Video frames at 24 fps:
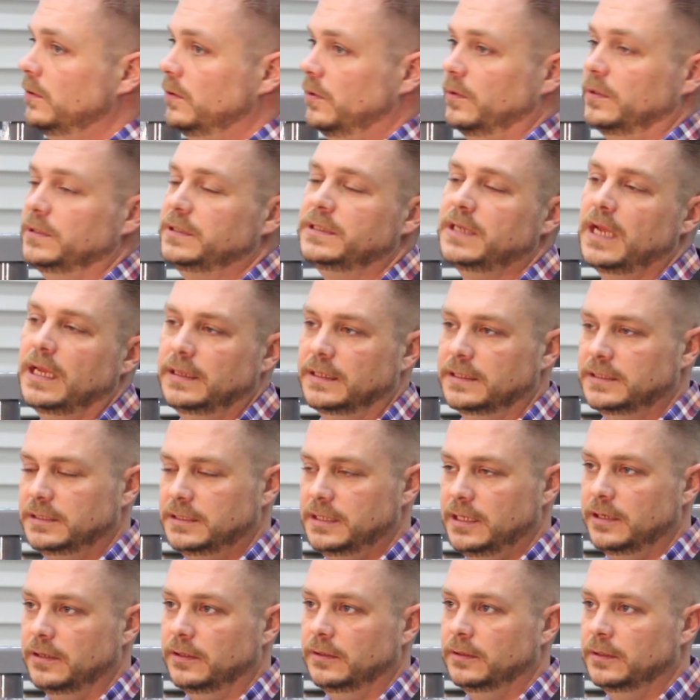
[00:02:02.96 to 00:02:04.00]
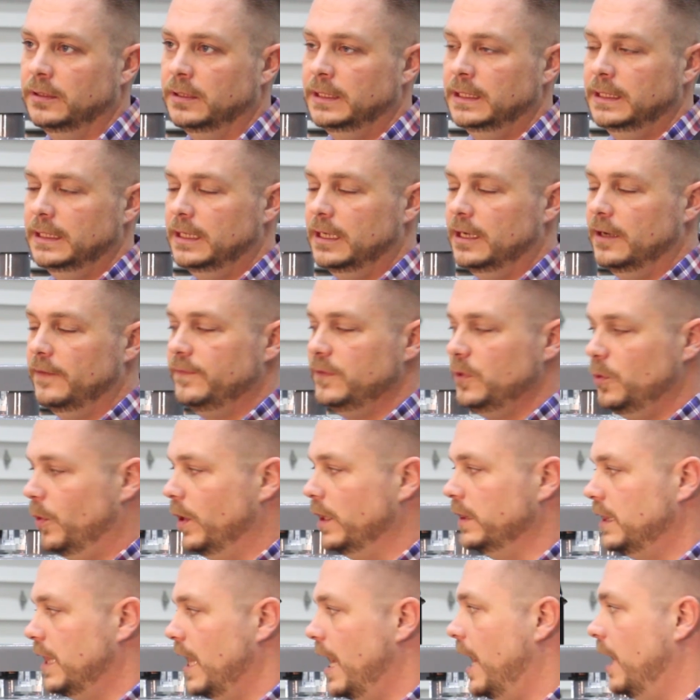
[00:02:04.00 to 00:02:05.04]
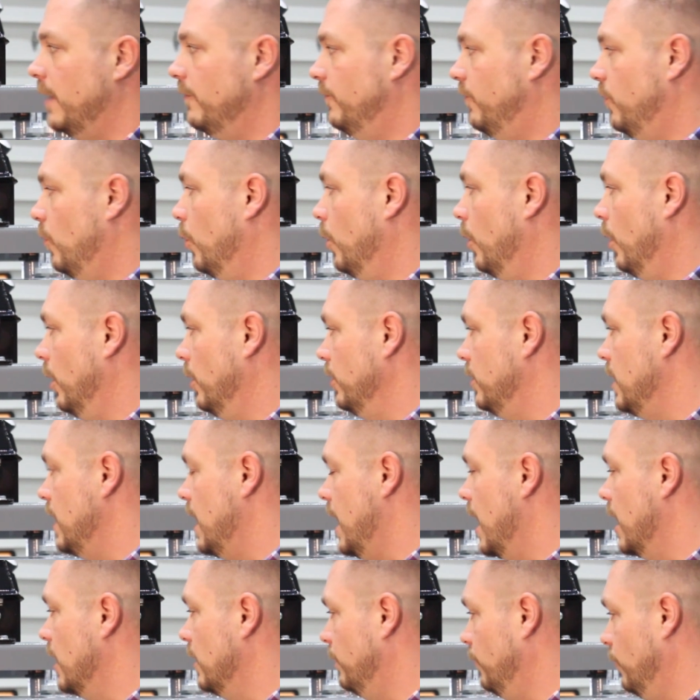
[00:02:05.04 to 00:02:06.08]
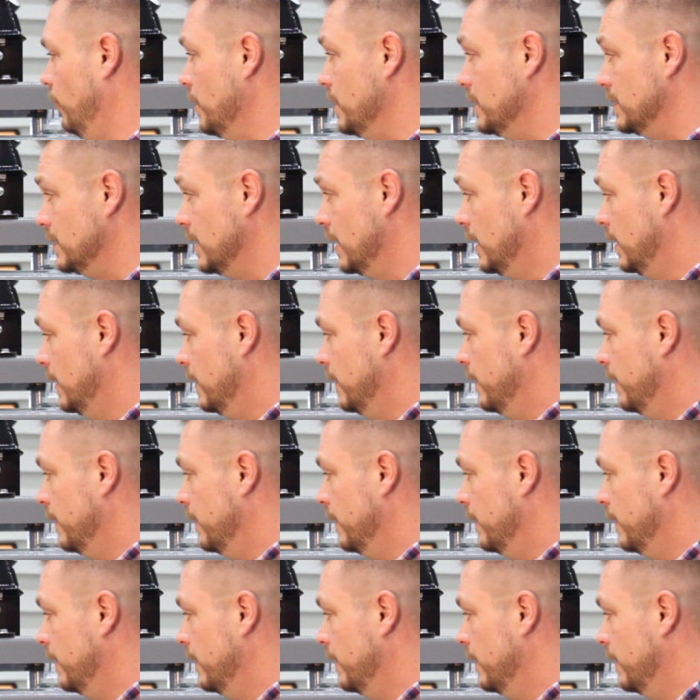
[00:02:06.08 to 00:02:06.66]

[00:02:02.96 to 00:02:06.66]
or stainless steel if you want that for the antifreeze.